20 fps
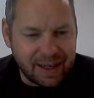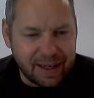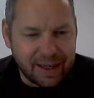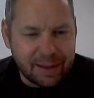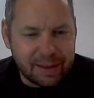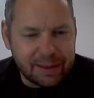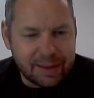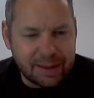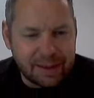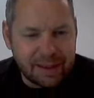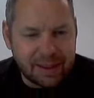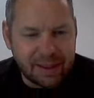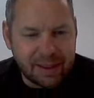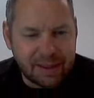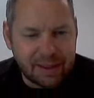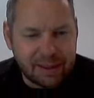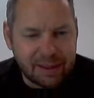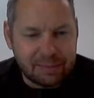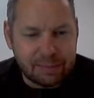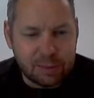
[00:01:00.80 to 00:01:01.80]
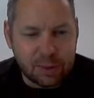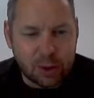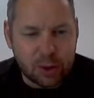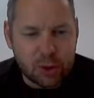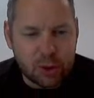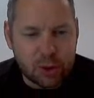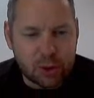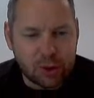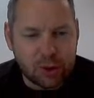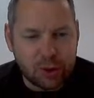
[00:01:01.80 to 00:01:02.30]
And
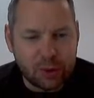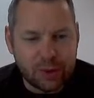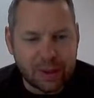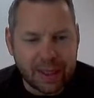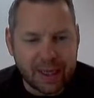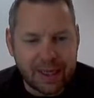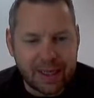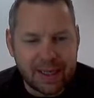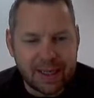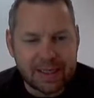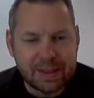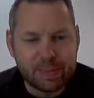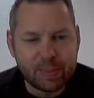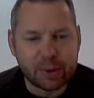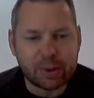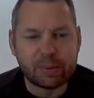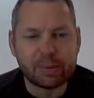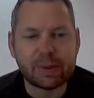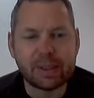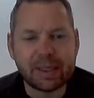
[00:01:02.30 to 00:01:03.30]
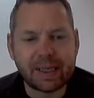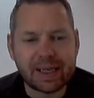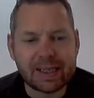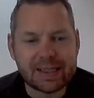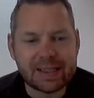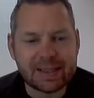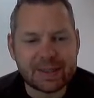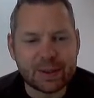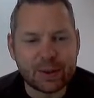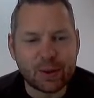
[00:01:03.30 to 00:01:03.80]
not sure who that is, but I'm going to
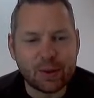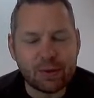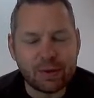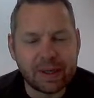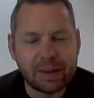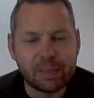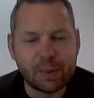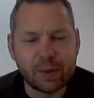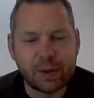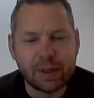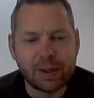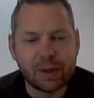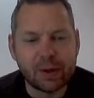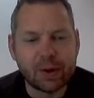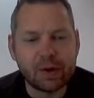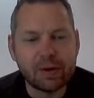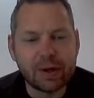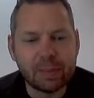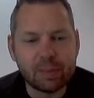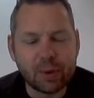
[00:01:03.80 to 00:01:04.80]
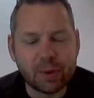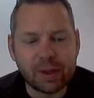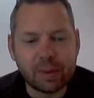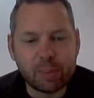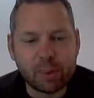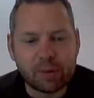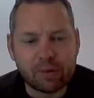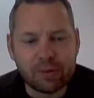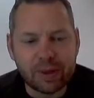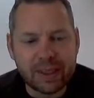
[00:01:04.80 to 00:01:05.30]
guess it's Nori. Morning, Nori. Morning,
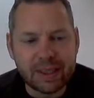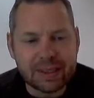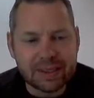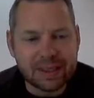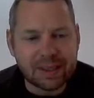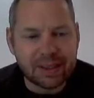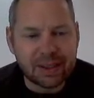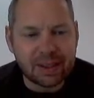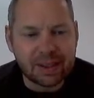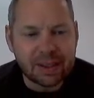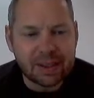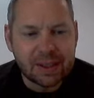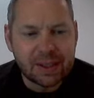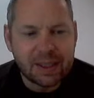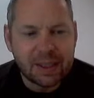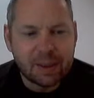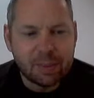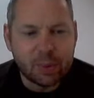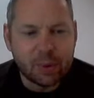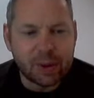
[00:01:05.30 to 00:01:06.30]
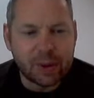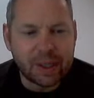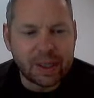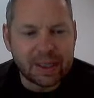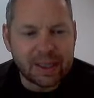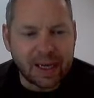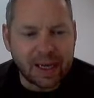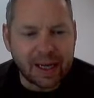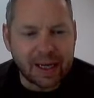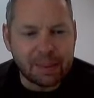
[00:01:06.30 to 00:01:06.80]
Parisa.
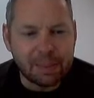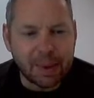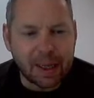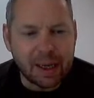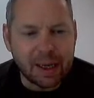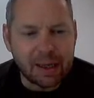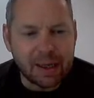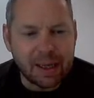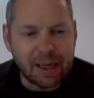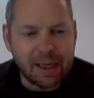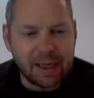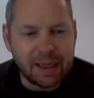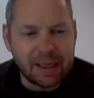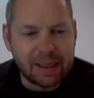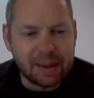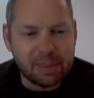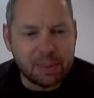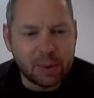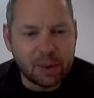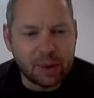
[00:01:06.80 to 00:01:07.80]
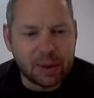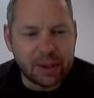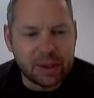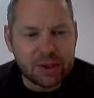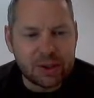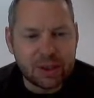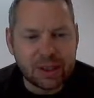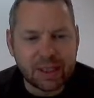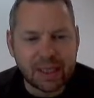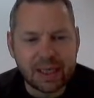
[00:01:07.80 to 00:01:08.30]
Morning, Kaimane. Morning,
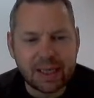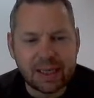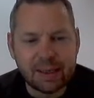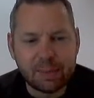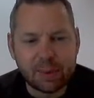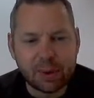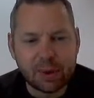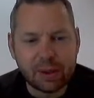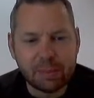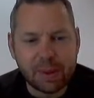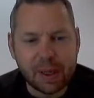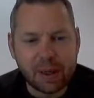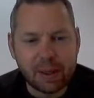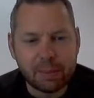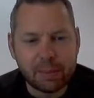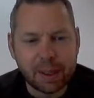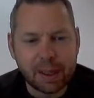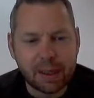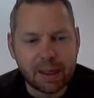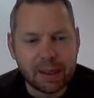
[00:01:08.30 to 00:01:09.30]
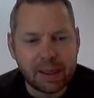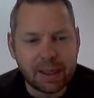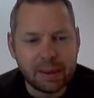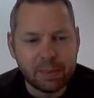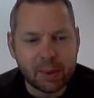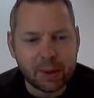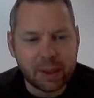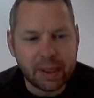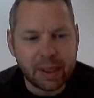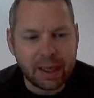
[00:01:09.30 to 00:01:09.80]
Jigir. Morning, Amane.
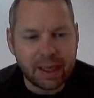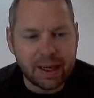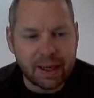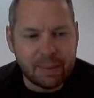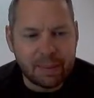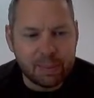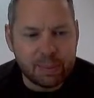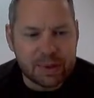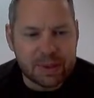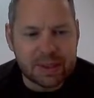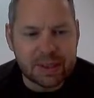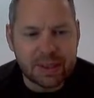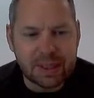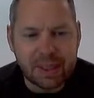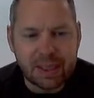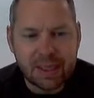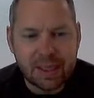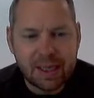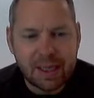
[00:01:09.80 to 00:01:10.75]
Morning, Abs.